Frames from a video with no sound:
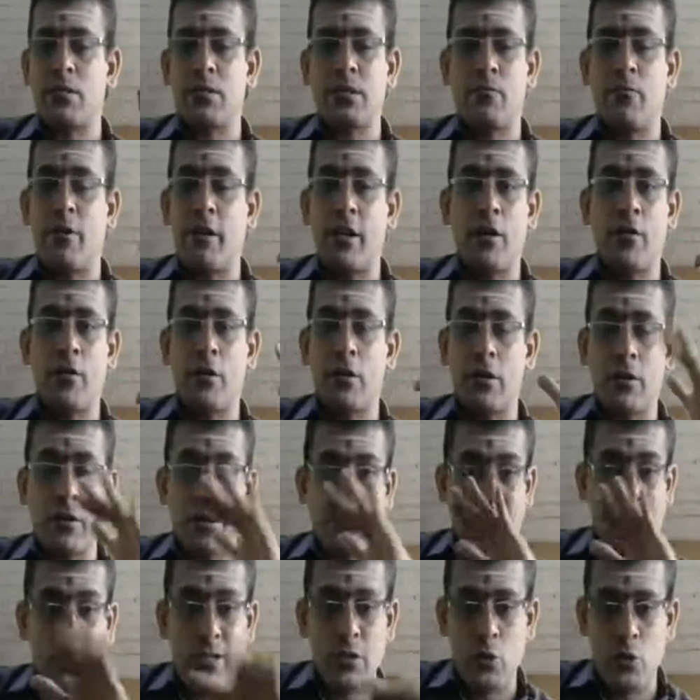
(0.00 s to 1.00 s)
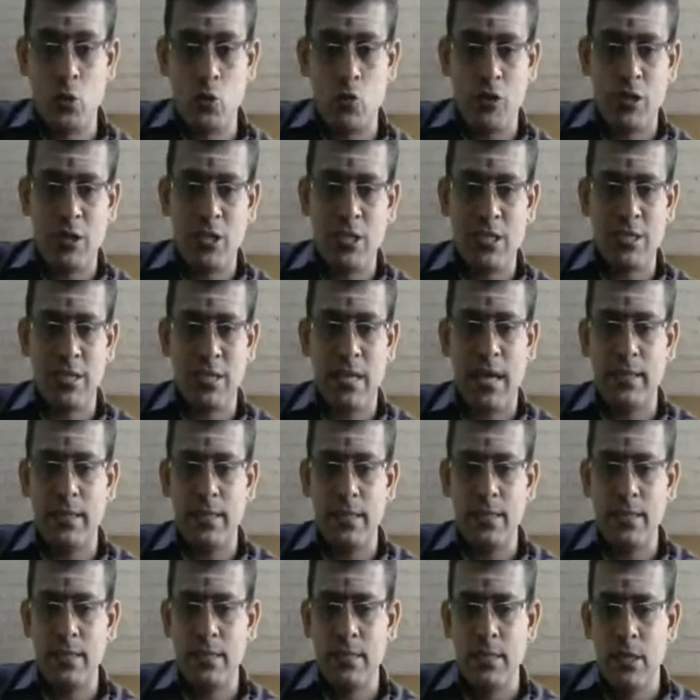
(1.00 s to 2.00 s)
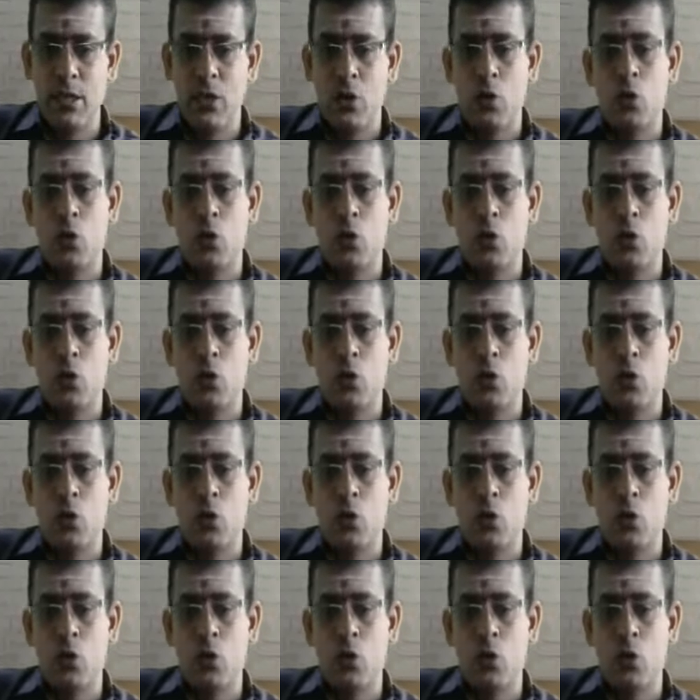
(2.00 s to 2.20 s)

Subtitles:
So whenever the situation is like this,